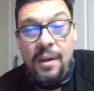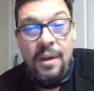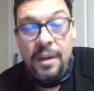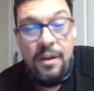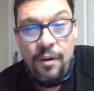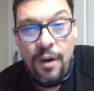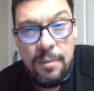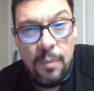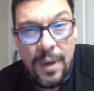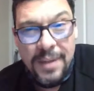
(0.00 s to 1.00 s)

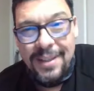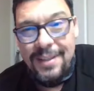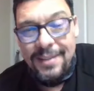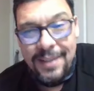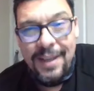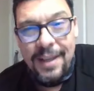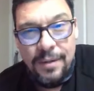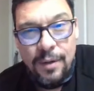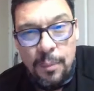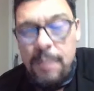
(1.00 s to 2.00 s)
incredible way to get
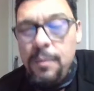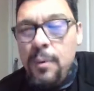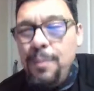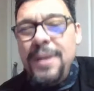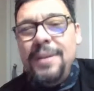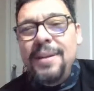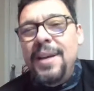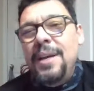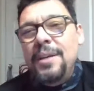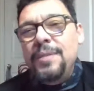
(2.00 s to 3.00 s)
to know people. But
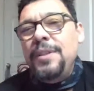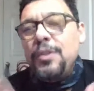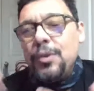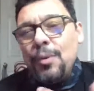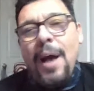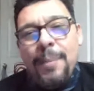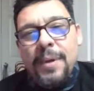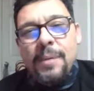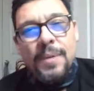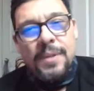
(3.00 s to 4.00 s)
when you drop
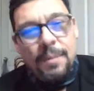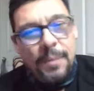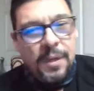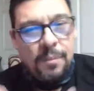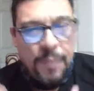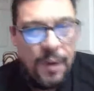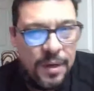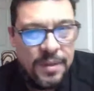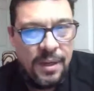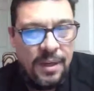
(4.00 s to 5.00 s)
in with somebody in
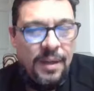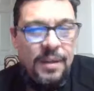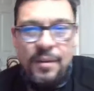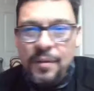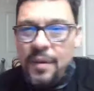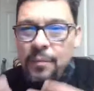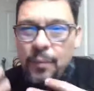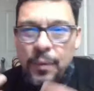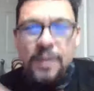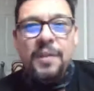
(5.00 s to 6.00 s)
person and you can
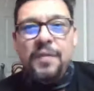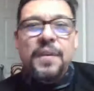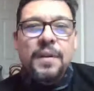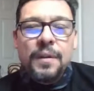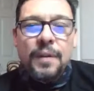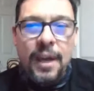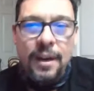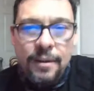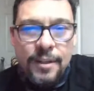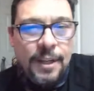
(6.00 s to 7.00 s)
really feel their
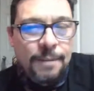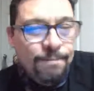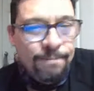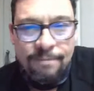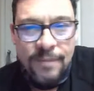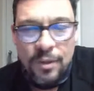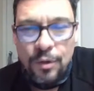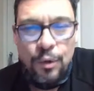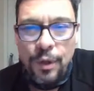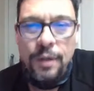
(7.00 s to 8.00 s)
energy, it's
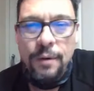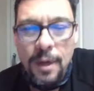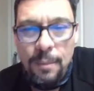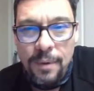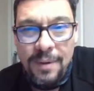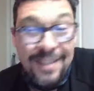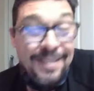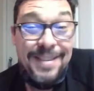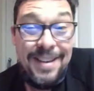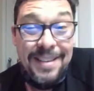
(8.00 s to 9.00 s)
truly incredible. And
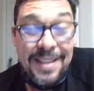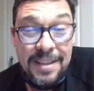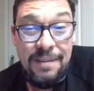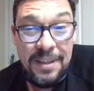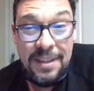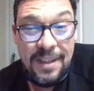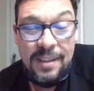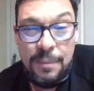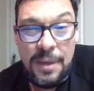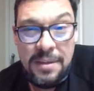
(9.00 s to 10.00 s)
there's nothing that's ever going to take
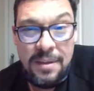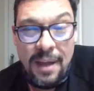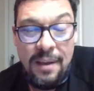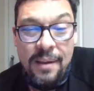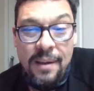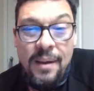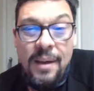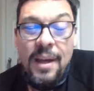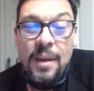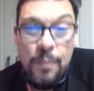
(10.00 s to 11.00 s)
the place of that.
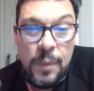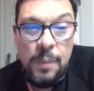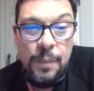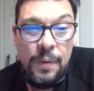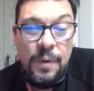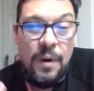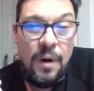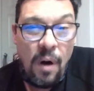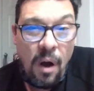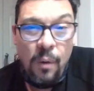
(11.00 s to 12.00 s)
And people
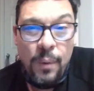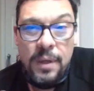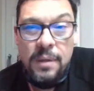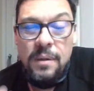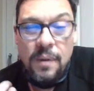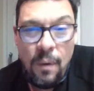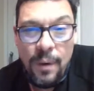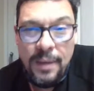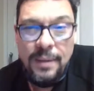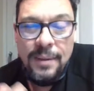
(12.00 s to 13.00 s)
are always
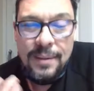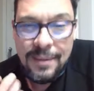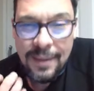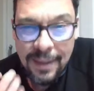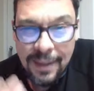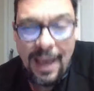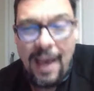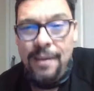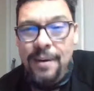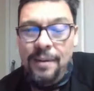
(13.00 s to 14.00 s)
going to
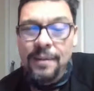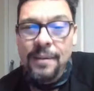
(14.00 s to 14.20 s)
gather.